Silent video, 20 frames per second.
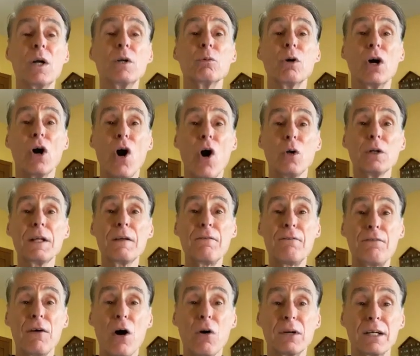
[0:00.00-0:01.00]
when we're
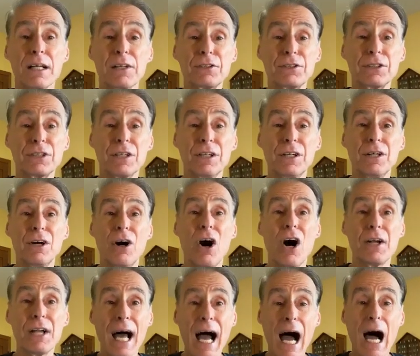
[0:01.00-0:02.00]
only focused
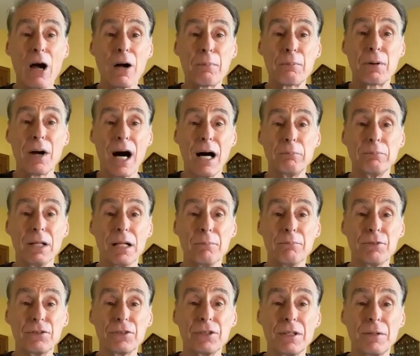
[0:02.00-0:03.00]
on our
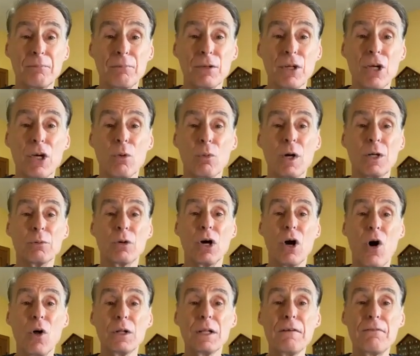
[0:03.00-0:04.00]
problems, when
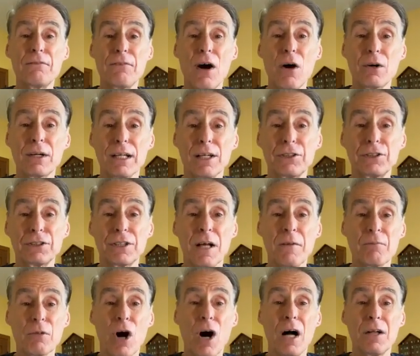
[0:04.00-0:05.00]
we're only
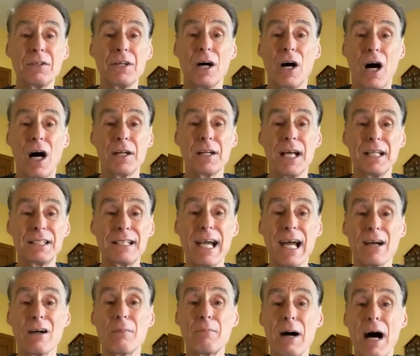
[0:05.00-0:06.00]
focused on, on and
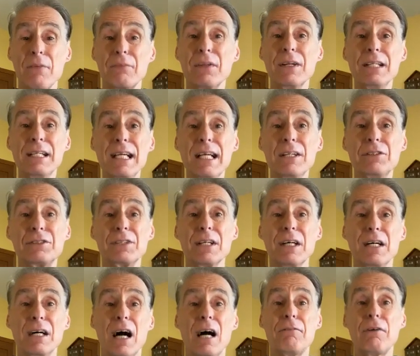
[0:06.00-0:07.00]
care about the
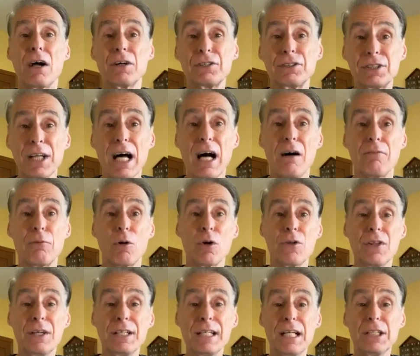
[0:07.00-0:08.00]
needs of ourselves
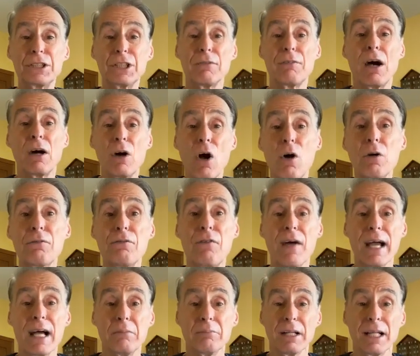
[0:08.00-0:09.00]
or the needs of our own
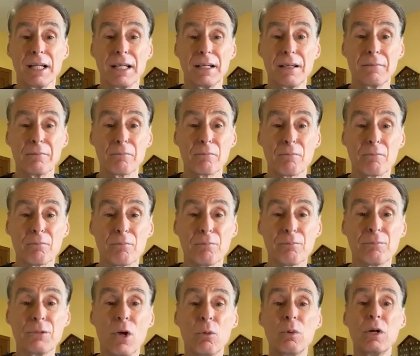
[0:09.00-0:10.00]
family,
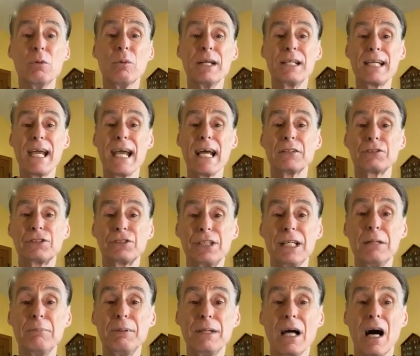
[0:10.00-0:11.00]
when we can't
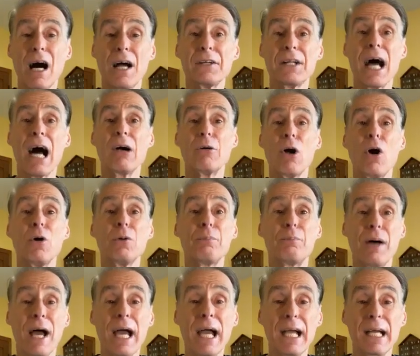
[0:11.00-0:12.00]
see beyond our
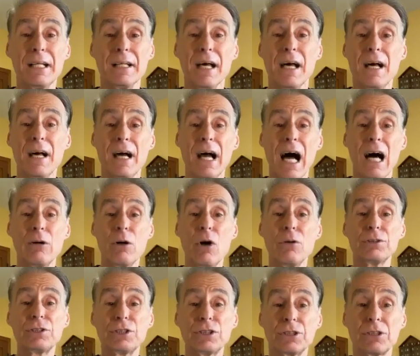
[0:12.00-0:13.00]
own pain,
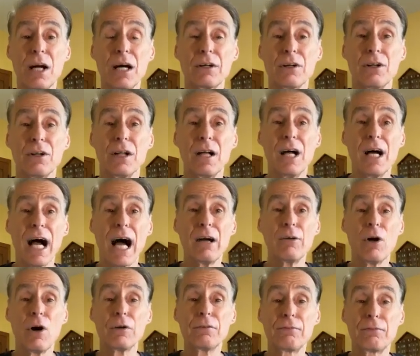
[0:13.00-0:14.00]
our own struggle,
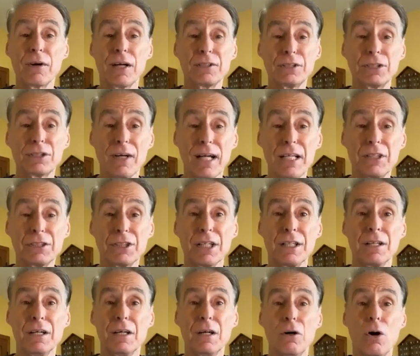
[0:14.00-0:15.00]
our own
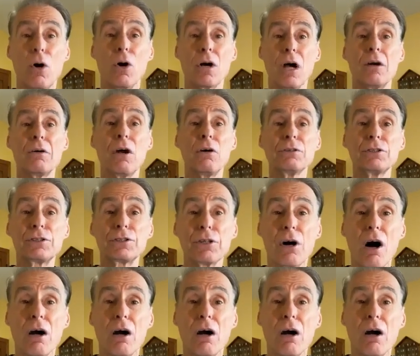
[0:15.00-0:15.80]
frustration, or our own